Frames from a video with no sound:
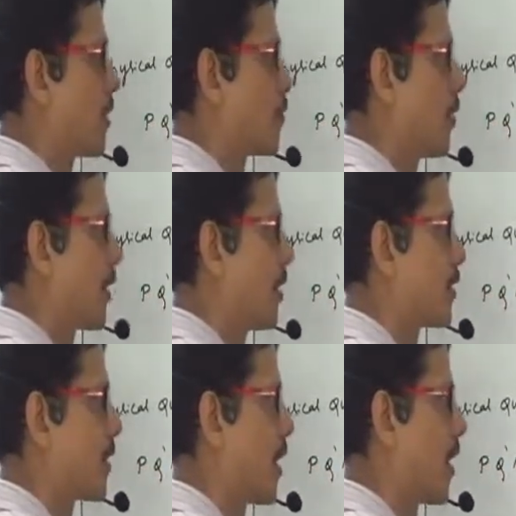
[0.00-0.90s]
first we'll
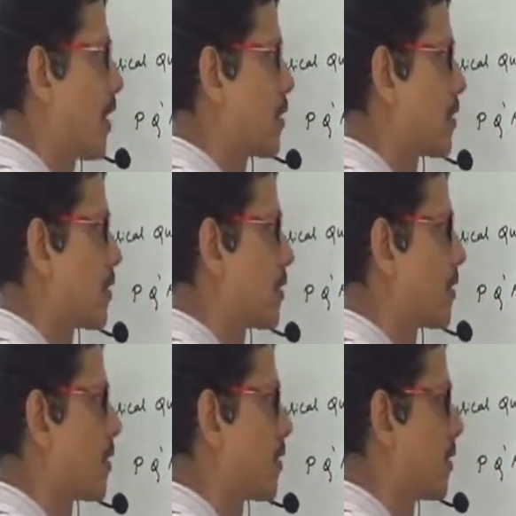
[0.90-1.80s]
write
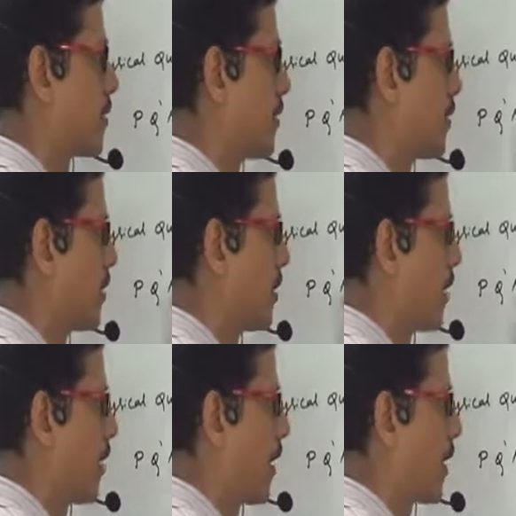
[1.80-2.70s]
scalars
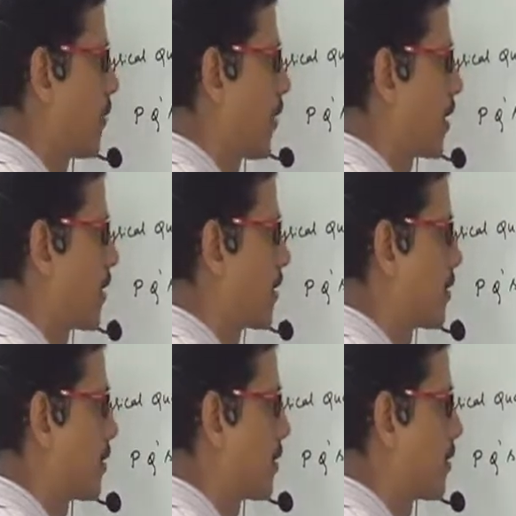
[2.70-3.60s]
and
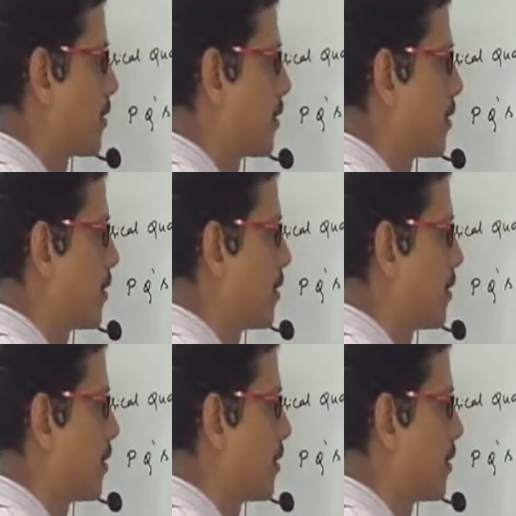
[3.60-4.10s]
vectors.